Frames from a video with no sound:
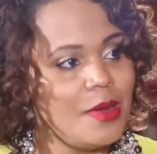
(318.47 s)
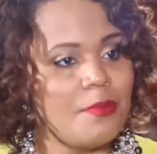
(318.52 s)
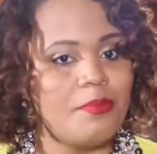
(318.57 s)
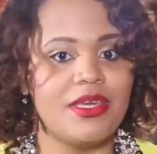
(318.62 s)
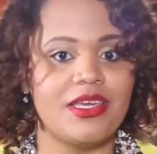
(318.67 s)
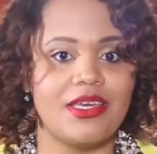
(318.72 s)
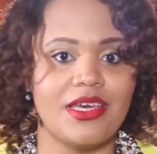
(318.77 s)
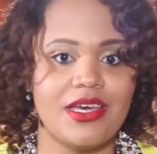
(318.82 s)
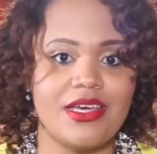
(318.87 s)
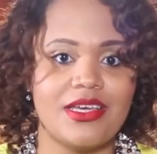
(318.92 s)

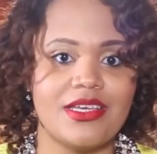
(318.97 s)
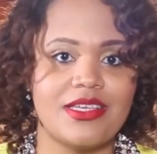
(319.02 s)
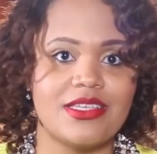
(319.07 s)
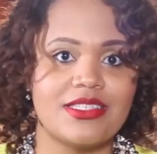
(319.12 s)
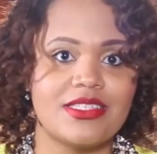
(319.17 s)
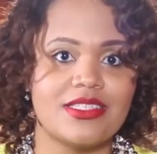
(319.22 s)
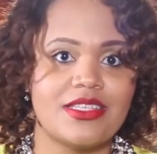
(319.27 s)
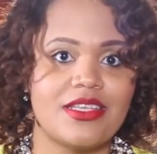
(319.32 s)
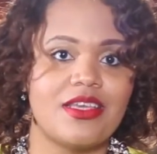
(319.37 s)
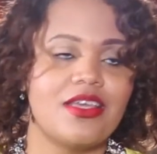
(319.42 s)

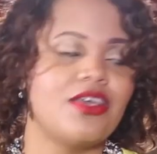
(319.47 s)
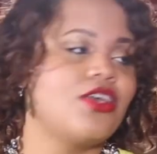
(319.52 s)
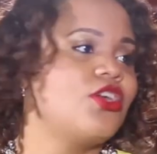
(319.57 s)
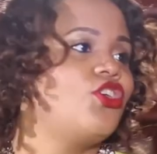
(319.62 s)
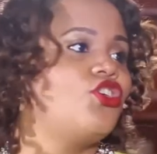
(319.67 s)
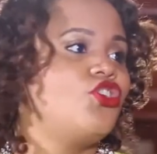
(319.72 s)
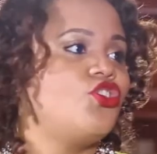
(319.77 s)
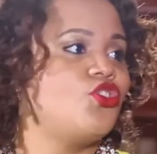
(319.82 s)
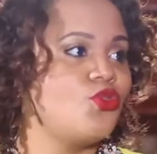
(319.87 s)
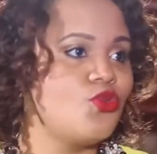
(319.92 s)
because
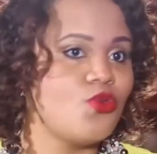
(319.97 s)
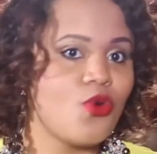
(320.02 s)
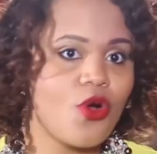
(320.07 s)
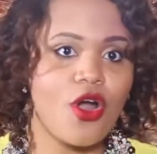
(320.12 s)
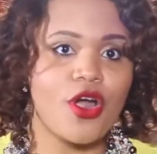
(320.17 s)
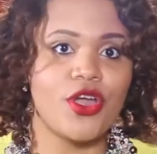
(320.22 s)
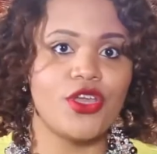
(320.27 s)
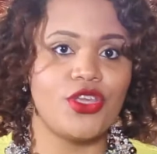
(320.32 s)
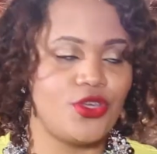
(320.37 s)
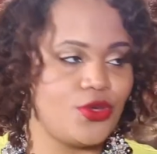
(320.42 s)
you
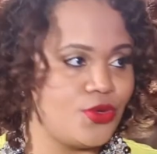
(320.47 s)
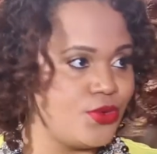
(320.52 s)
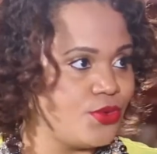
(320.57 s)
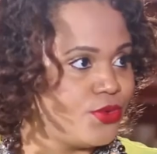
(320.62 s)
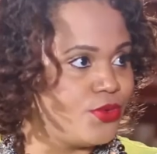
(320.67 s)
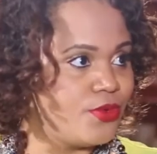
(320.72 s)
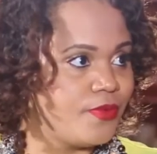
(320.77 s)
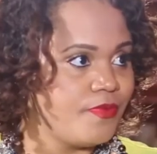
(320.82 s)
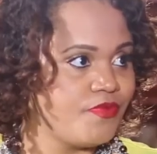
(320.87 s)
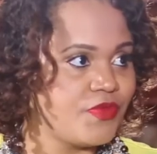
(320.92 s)
are you
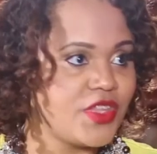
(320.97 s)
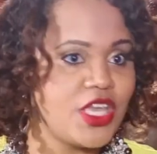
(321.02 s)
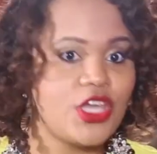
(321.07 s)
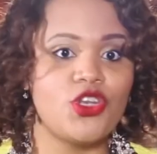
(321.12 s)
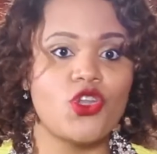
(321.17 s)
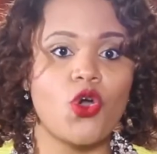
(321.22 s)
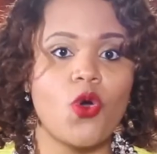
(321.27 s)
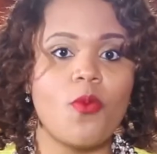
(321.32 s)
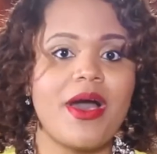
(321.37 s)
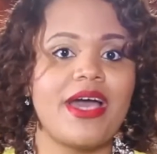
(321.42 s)

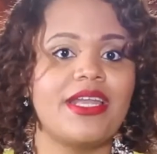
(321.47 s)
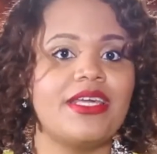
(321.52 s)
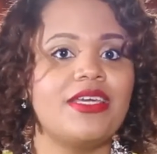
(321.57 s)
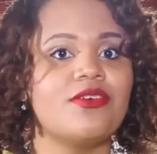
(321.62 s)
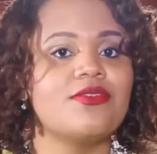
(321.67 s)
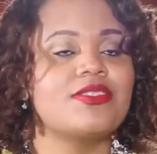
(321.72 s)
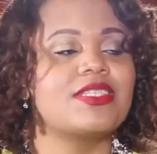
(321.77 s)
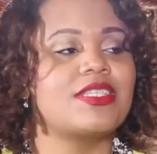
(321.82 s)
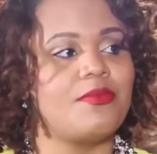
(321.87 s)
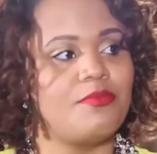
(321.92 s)
and nobody
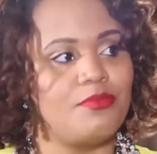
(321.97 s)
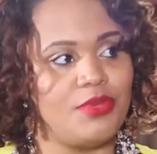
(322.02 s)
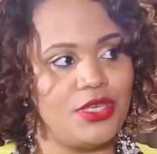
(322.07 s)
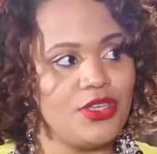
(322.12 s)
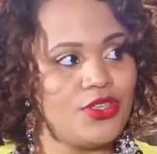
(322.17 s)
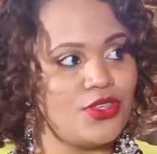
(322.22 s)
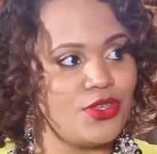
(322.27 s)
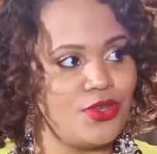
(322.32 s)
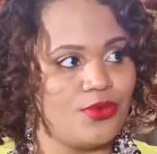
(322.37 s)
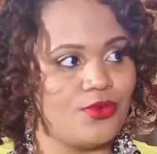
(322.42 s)
else can
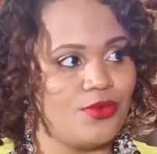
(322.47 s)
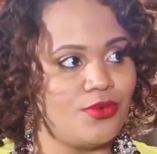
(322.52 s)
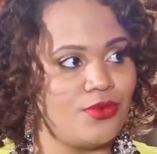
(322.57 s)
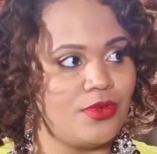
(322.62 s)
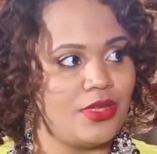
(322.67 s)
be you,